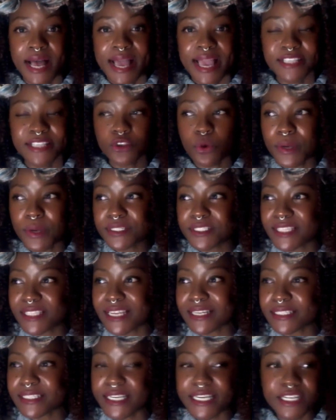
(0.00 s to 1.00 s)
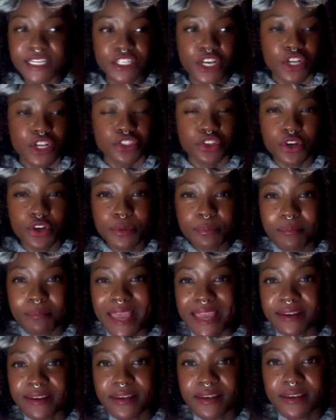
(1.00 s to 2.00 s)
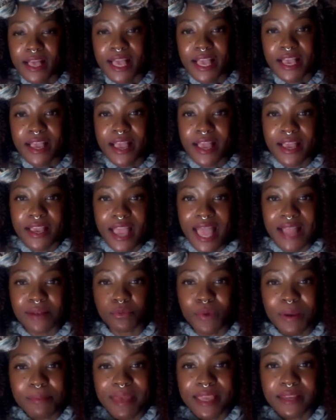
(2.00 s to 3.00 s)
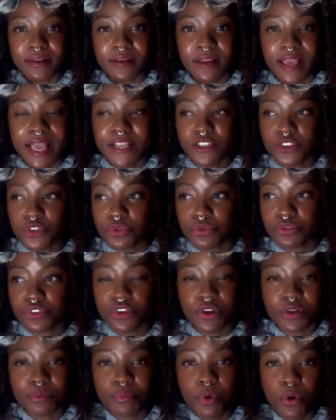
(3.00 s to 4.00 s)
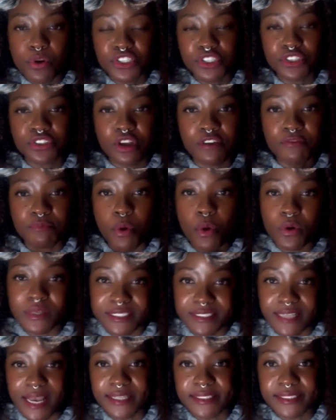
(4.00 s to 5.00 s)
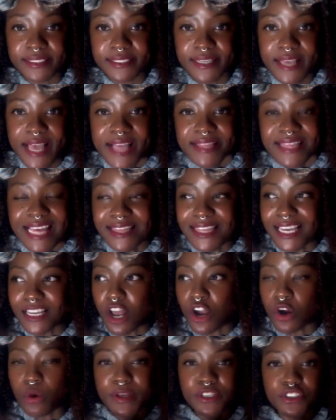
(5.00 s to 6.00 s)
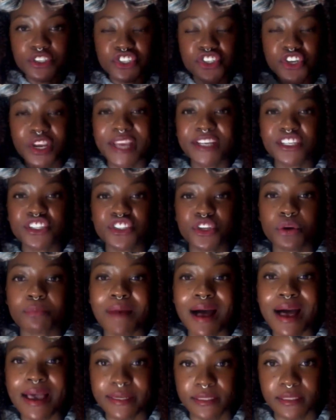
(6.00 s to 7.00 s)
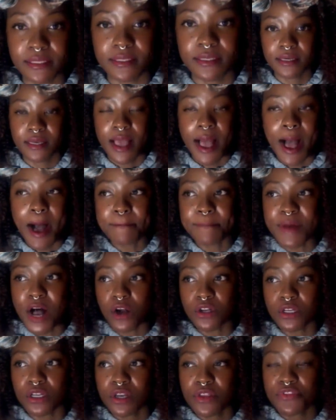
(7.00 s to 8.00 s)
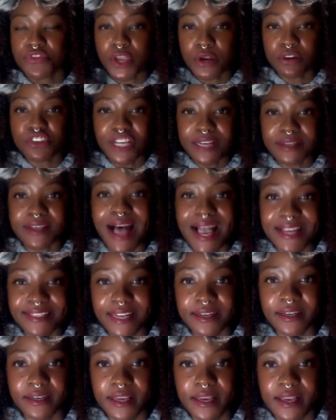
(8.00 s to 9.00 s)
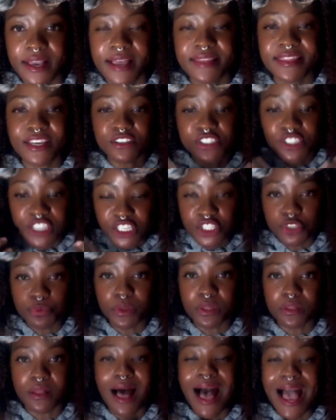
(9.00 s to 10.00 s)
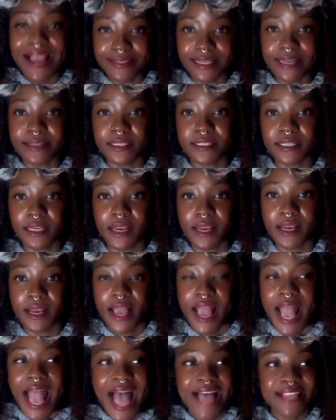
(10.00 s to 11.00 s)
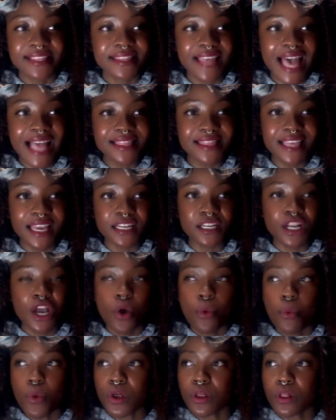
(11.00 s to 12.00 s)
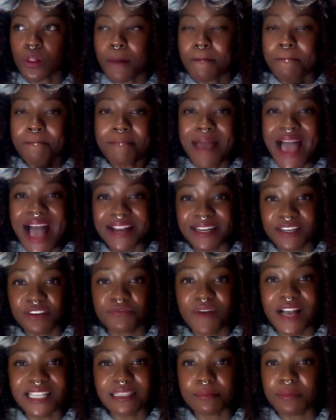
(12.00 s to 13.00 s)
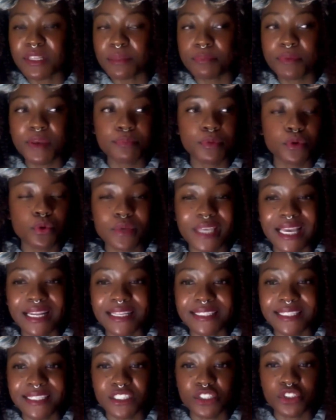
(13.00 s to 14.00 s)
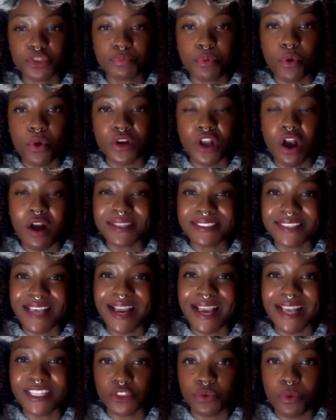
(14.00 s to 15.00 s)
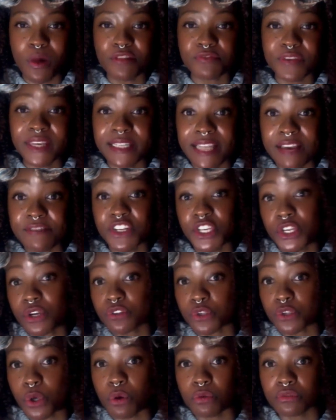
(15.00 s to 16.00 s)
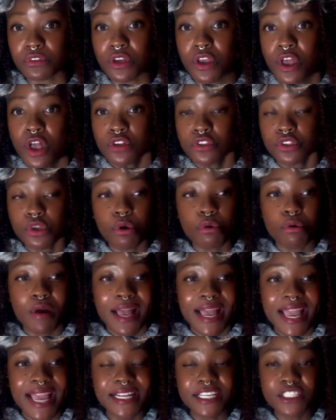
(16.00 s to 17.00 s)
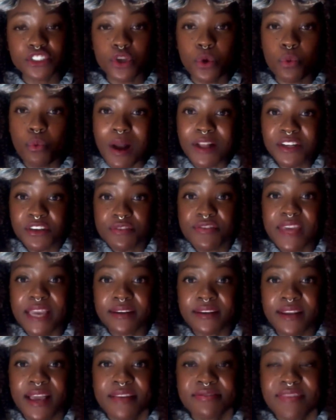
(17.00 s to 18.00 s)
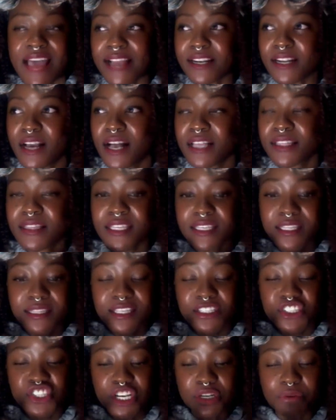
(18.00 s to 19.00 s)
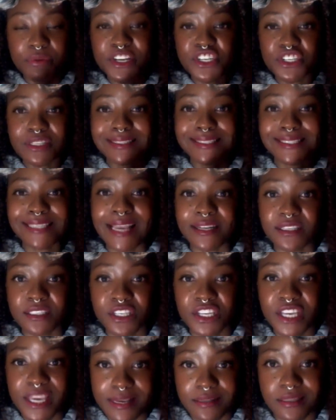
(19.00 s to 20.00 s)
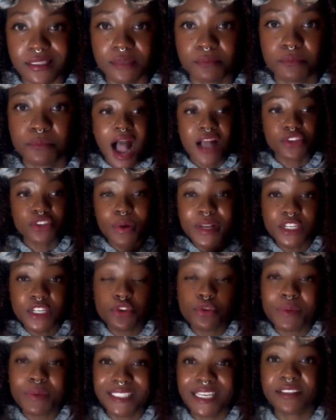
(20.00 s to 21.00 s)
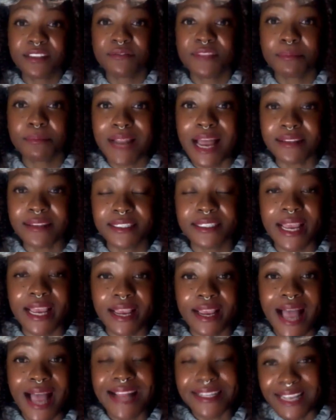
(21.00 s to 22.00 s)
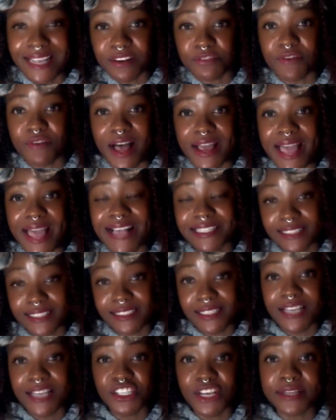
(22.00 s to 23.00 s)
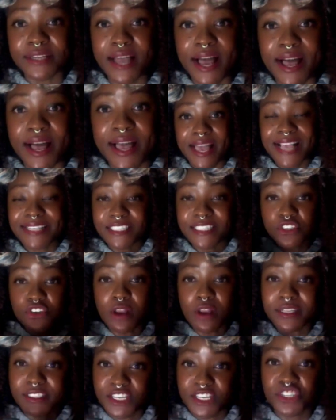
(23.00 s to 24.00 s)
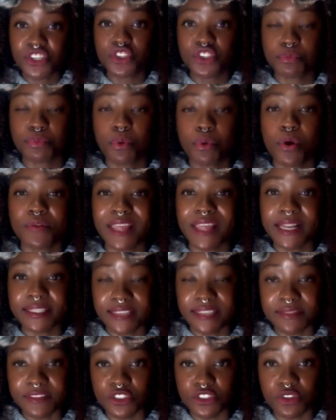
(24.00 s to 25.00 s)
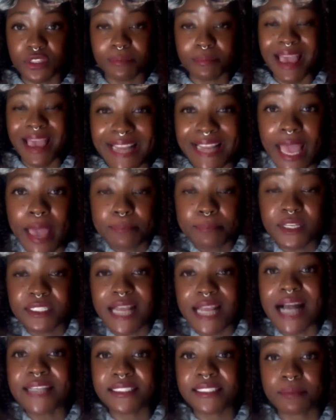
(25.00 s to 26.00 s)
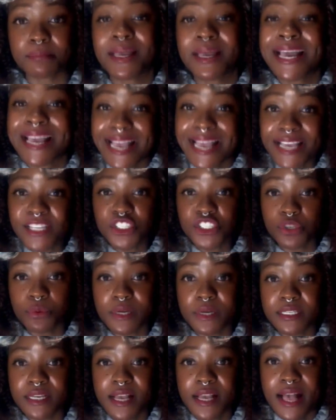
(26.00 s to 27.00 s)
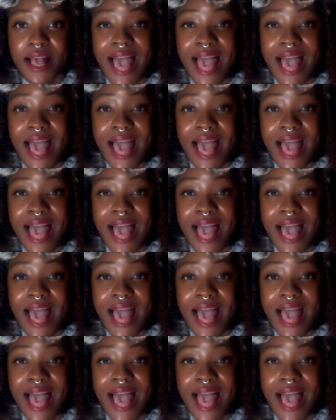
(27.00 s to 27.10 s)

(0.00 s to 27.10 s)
is going to then lead certain men and women into certain portions of porn sites that then are going to change their minds about their gender identity, their sexual identity. And that then will magnify. Some of the people who get addicted to porn are as young as 12, 11 years old. So it is no wonder then that the Generation Z kids, 22% of them now today identify as this agenda. Is it not addiction to porn that has done this to them hypnotized them into it?